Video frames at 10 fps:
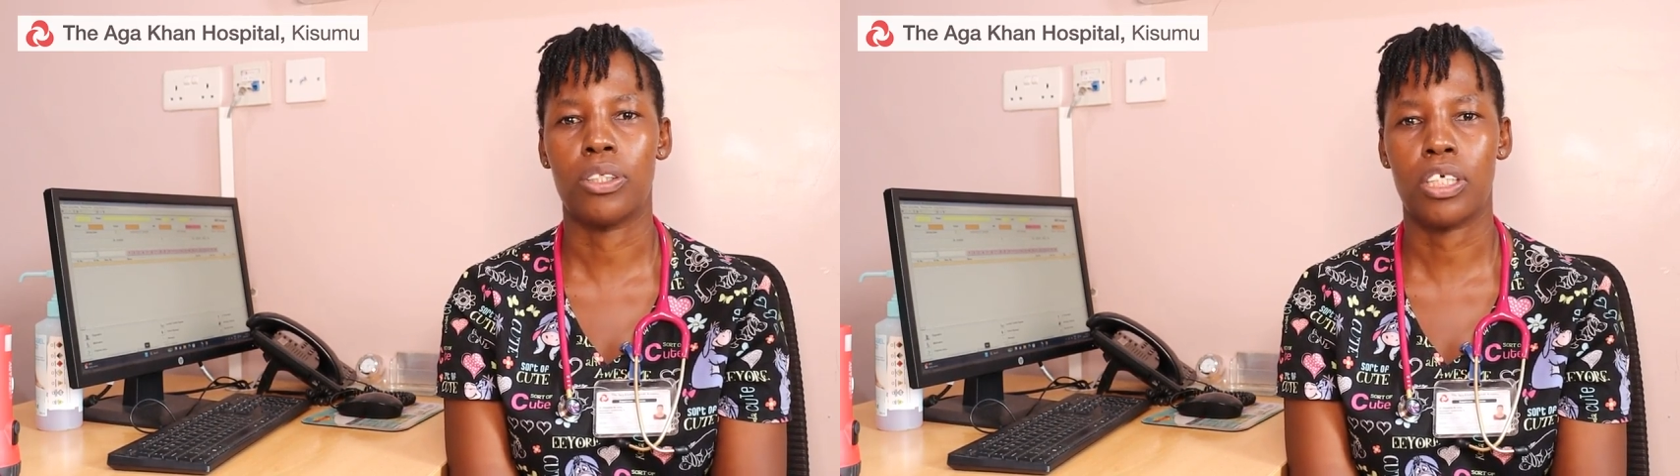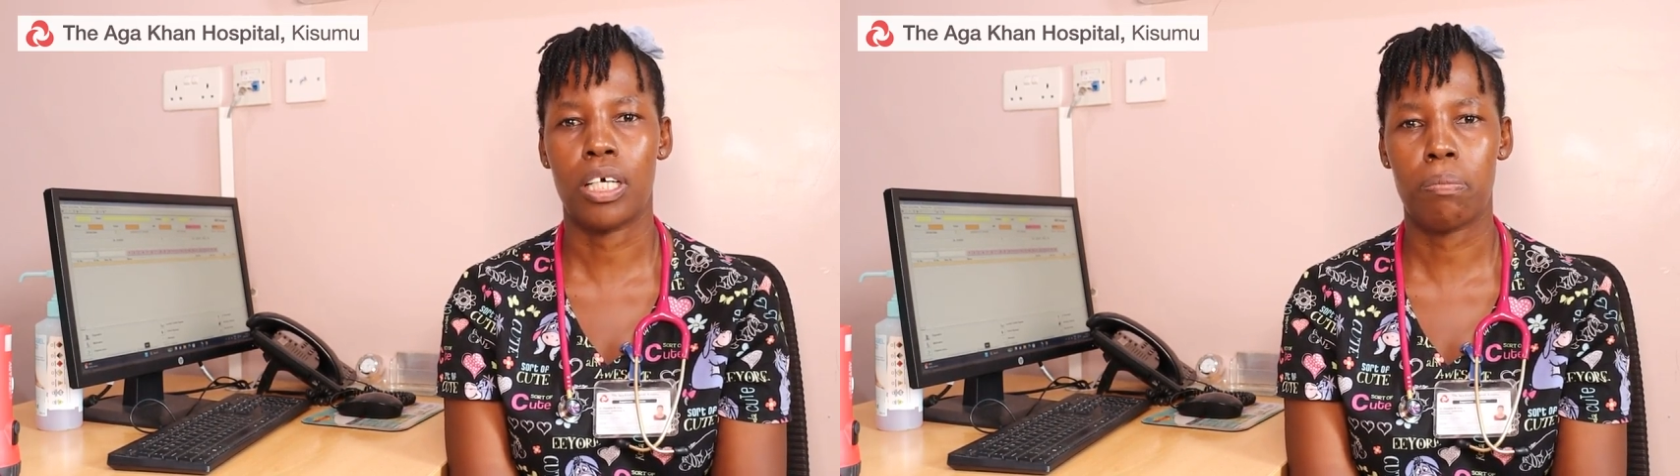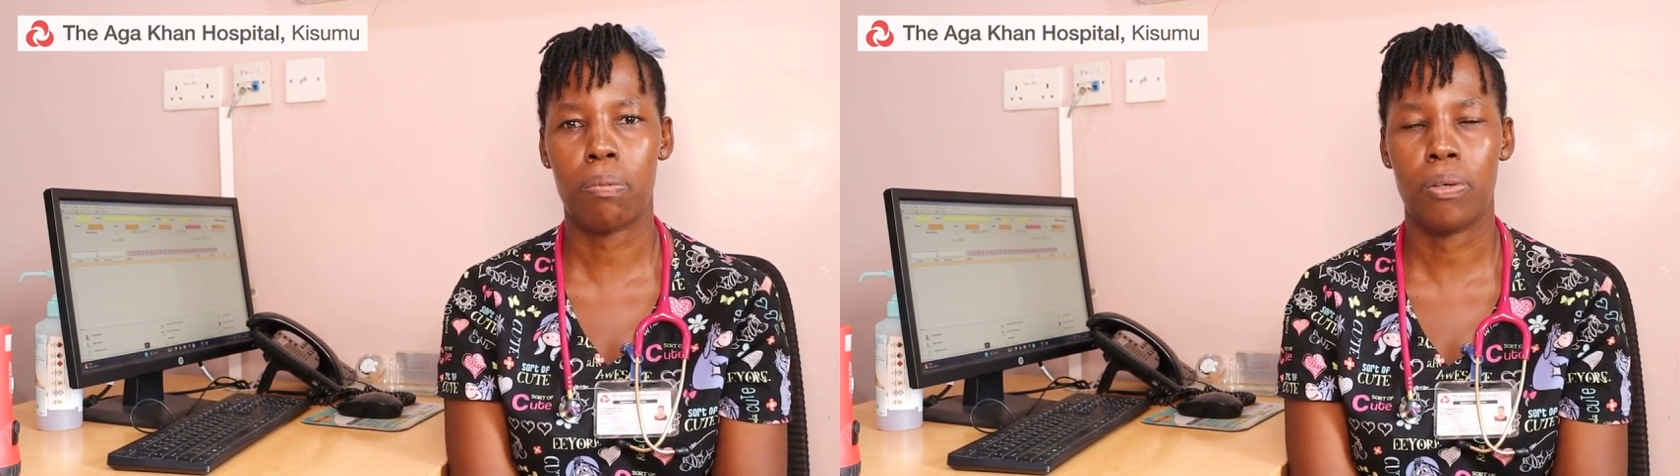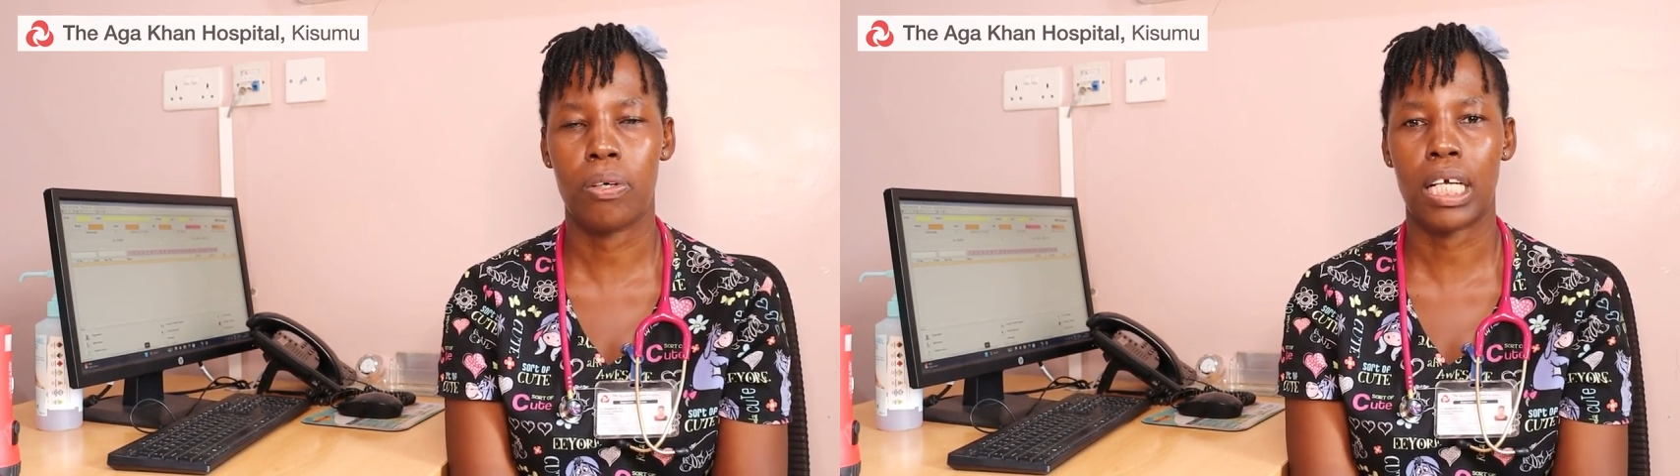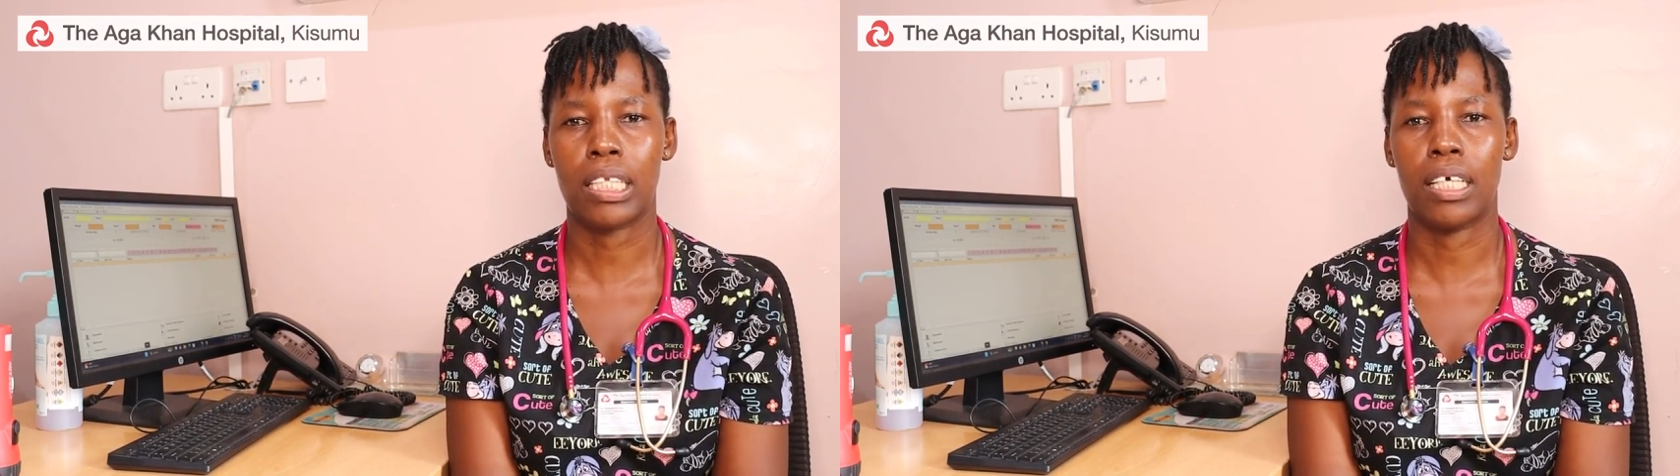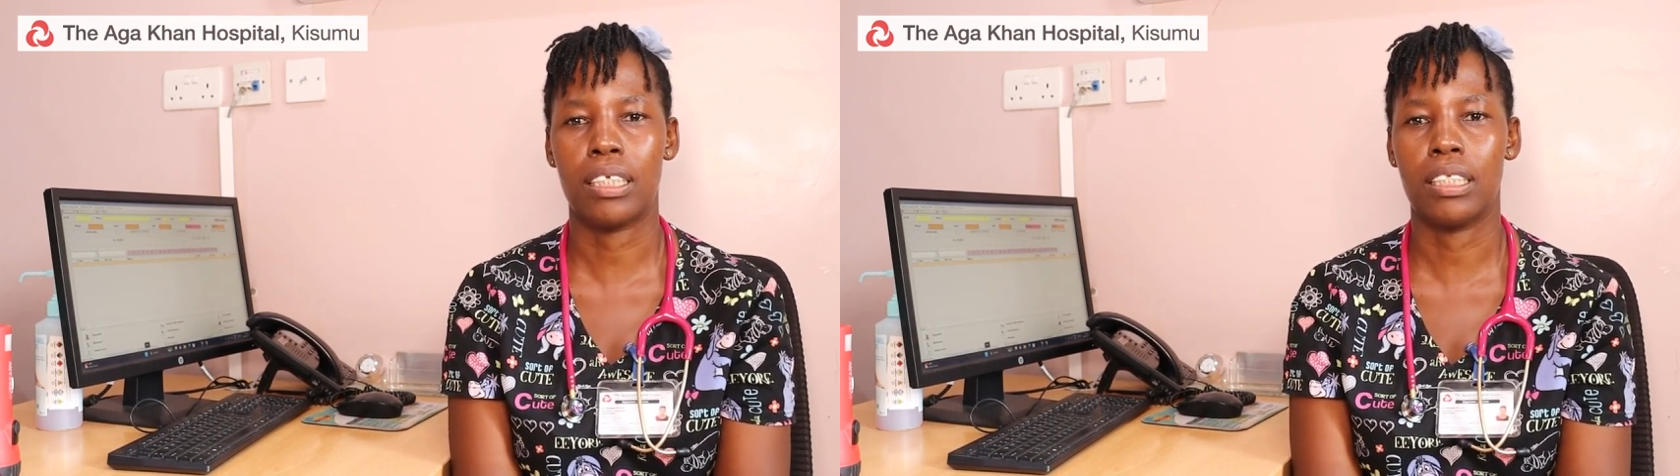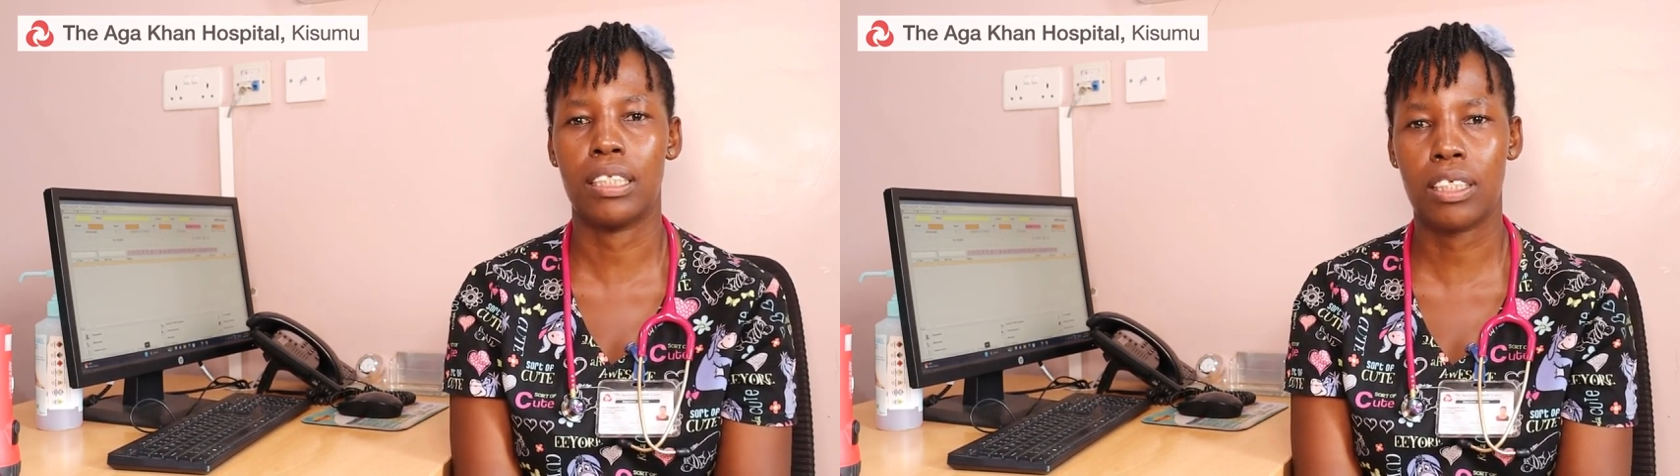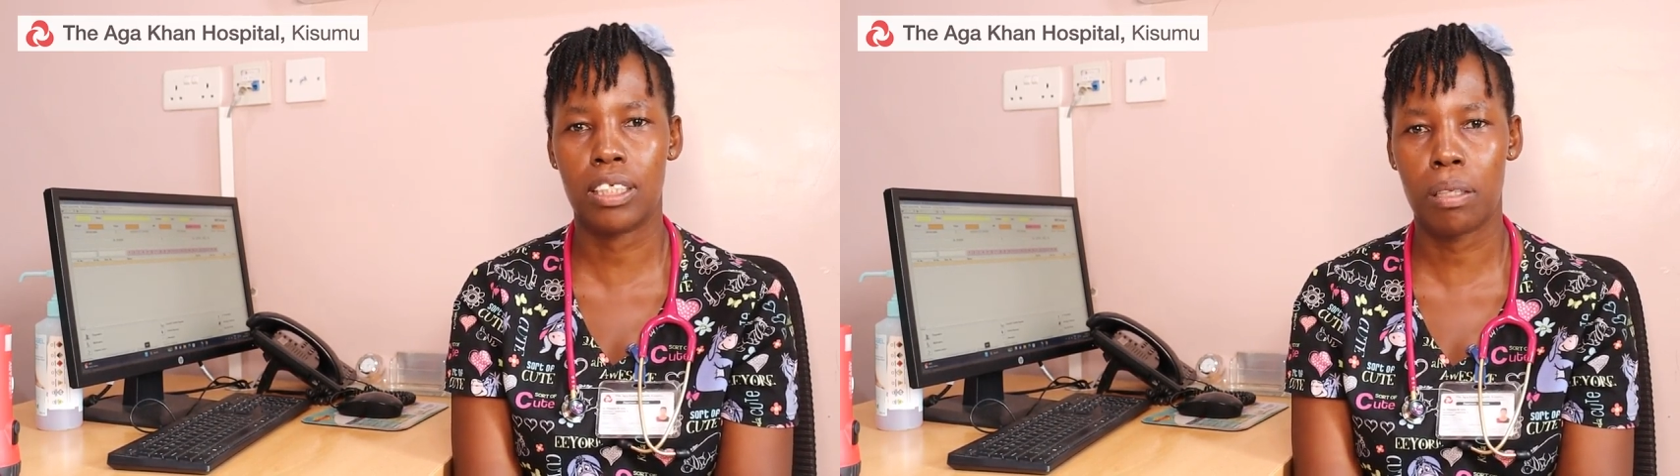shape or rather
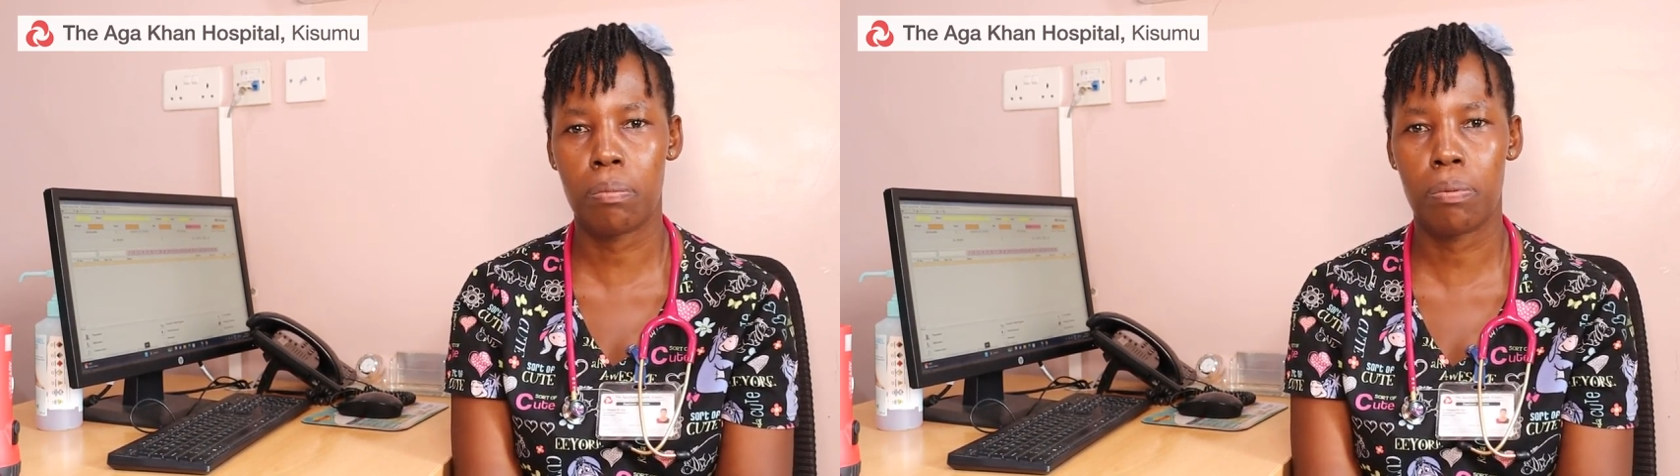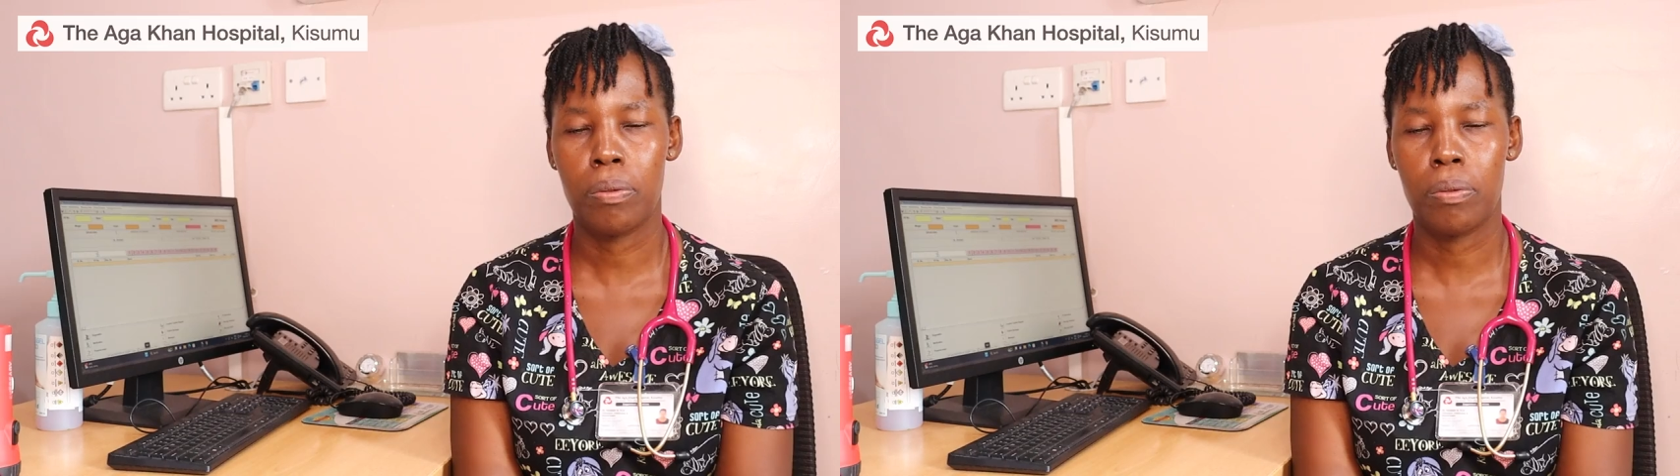disc shape,